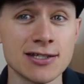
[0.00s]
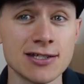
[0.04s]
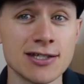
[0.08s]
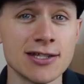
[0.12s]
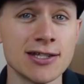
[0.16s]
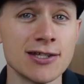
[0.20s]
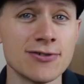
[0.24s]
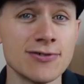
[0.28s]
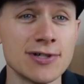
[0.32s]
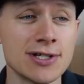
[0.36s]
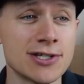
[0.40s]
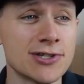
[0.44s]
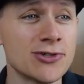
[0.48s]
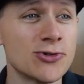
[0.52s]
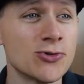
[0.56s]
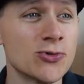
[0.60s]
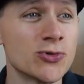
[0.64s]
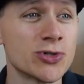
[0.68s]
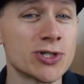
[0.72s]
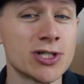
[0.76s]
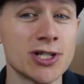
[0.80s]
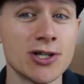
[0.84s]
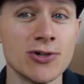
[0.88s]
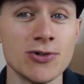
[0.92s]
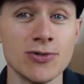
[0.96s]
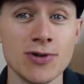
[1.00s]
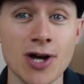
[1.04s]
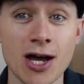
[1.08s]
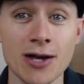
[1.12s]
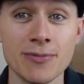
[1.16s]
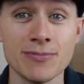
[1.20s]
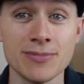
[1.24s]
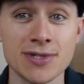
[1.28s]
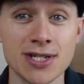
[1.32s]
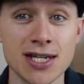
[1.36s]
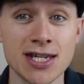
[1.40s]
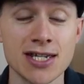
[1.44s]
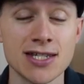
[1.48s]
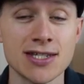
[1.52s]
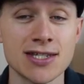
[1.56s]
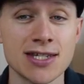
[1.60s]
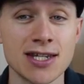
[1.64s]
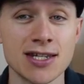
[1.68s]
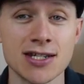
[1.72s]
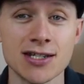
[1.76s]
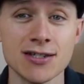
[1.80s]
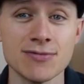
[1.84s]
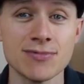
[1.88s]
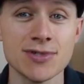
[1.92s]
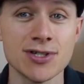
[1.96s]
So there is an auto update
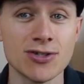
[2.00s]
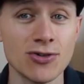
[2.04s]
setup,